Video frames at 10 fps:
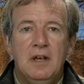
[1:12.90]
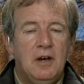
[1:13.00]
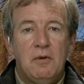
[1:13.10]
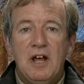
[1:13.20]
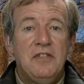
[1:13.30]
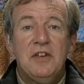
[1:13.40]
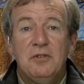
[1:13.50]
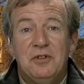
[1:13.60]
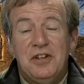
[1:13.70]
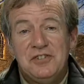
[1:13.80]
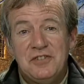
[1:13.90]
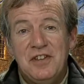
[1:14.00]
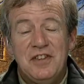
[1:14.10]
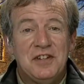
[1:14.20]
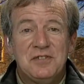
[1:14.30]
Well, I think all those three
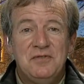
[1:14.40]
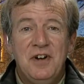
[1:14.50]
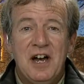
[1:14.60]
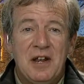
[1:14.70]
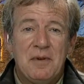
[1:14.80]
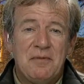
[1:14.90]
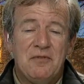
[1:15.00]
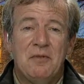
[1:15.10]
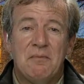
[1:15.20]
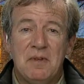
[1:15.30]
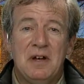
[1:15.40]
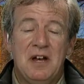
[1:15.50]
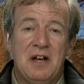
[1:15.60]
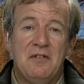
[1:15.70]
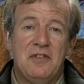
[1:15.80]
things are fine. I mean, from
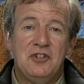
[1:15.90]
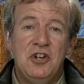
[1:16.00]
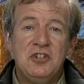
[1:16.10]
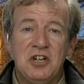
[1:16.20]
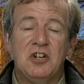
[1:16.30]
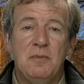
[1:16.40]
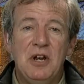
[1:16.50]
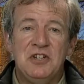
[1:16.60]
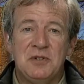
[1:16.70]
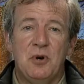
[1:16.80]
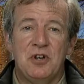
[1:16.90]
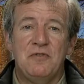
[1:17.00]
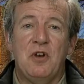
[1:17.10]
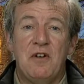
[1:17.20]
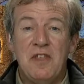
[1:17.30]
the shooting community's point of
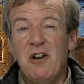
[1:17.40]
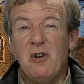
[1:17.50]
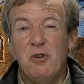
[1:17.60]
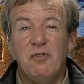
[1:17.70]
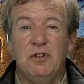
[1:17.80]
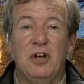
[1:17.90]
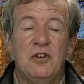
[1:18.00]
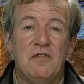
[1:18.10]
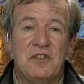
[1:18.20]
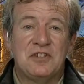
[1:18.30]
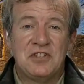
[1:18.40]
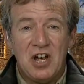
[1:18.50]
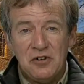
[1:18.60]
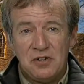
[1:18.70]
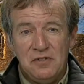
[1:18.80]
view, and there are an awful lot of this, there's
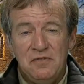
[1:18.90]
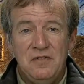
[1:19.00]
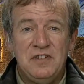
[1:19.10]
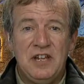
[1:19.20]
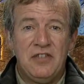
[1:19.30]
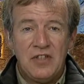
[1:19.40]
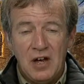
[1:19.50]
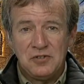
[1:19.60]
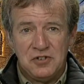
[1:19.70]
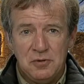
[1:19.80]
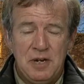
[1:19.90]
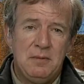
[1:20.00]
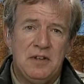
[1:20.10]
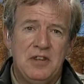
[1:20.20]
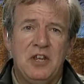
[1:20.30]
150,000
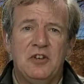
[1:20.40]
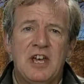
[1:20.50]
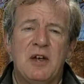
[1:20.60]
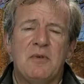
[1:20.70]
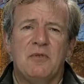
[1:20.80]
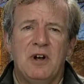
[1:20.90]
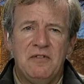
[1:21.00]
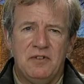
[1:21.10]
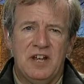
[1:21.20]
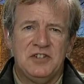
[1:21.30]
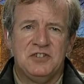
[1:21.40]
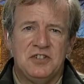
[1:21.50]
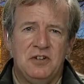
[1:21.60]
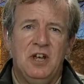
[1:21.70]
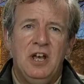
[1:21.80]
people in the UK with a rifle licence
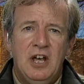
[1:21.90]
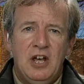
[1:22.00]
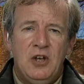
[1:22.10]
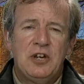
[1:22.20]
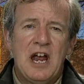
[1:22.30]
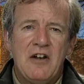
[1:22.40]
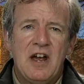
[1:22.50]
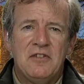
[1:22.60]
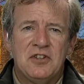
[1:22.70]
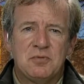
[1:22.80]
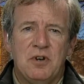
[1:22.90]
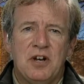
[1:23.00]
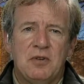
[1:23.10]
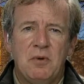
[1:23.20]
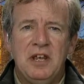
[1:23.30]
who carry out this work.